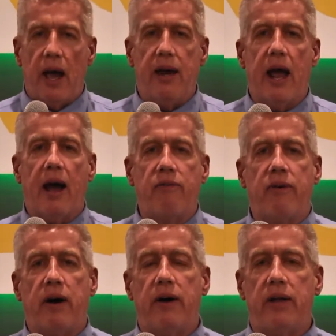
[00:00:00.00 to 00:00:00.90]
and have
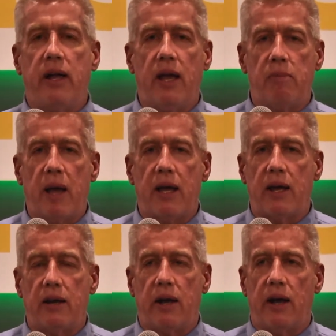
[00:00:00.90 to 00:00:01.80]
make
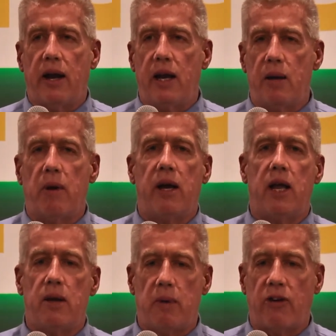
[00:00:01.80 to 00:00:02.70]
it an
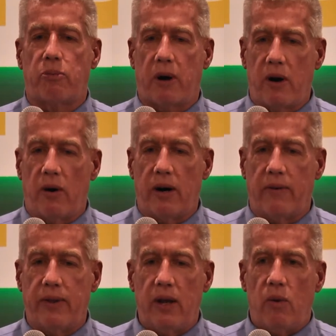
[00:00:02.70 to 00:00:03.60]
EMS priority,
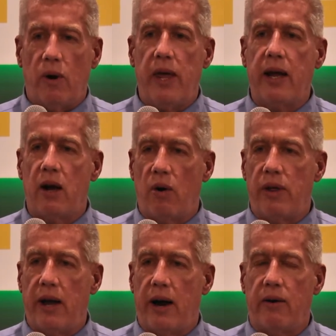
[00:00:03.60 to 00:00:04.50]
where they go
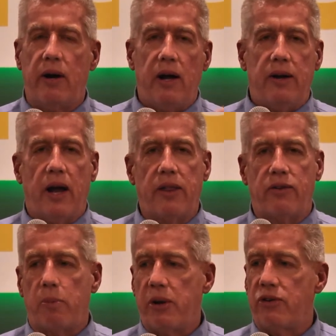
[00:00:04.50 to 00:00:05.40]
there. Now that
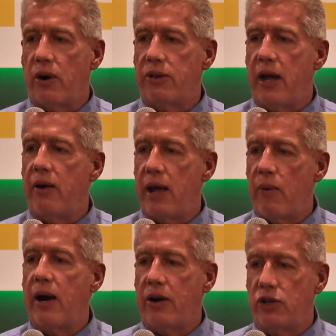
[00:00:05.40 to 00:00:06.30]
the police aren't there, they
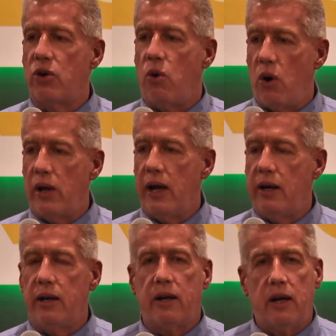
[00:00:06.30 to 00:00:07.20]
would actually call
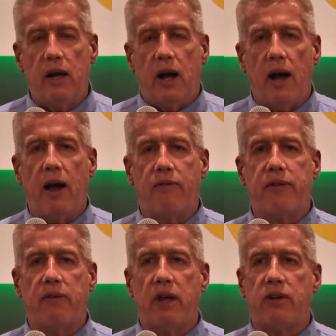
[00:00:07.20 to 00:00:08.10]
in
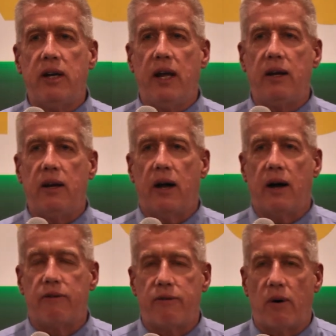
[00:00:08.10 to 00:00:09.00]
if there's a need
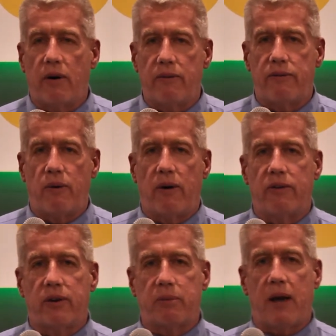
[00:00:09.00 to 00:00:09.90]
for
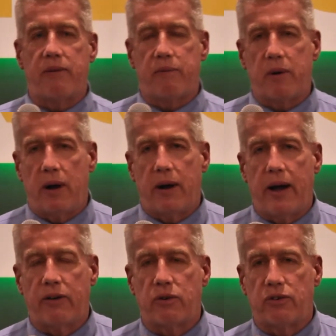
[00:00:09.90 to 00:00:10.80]
some type
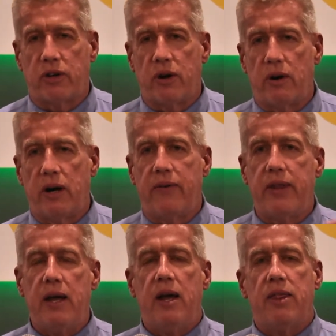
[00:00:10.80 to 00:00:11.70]
of extra security,
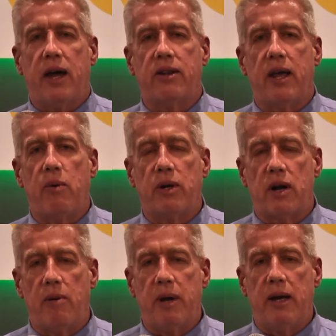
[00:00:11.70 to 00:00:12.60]
that they would
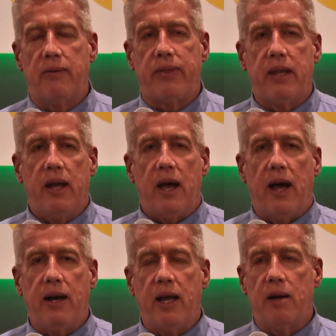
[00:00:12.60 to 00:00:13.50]
come in
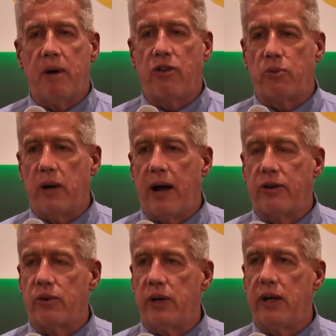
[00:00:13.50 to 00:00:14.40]
and the EMS would
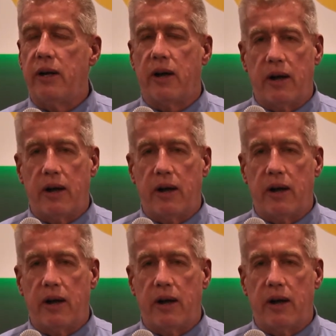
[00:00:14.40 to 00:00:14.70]
actually